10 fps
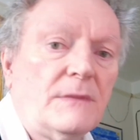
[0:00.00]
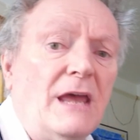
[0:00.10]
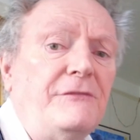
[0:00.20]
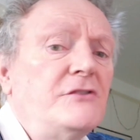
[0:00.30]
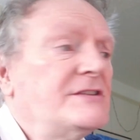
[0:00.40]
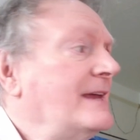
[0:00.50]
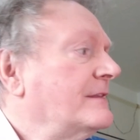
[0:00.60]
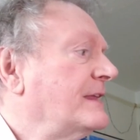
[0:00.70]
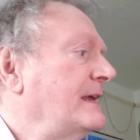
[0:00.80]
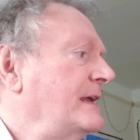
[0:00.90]
If you
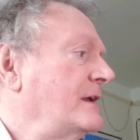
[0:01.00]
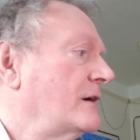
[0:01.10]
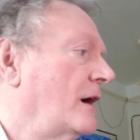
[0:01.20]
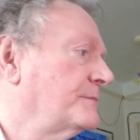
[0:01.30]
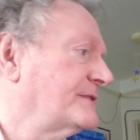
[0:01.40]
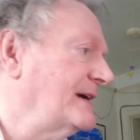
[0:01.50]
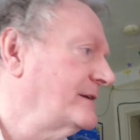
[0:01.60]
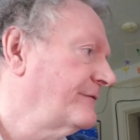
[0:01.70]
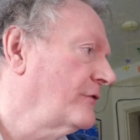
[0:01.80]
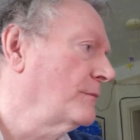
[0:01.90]
take the
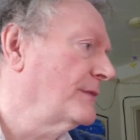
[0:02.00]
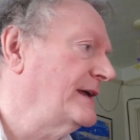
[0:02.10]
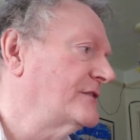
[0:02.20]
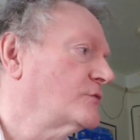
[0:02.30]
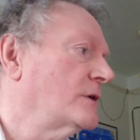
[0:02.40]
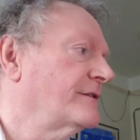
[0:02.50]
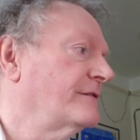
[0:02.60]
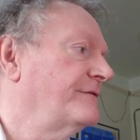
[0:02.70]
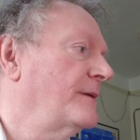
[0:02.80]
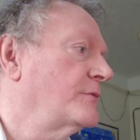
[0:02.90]
update from the 12th
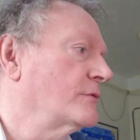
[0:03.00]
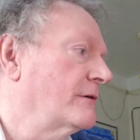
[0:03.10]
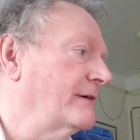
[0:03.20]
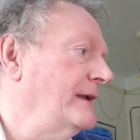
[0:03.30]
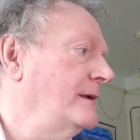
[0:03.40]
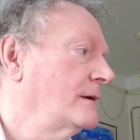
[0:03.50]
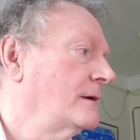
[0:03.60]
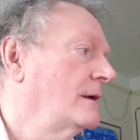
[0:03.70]
of February,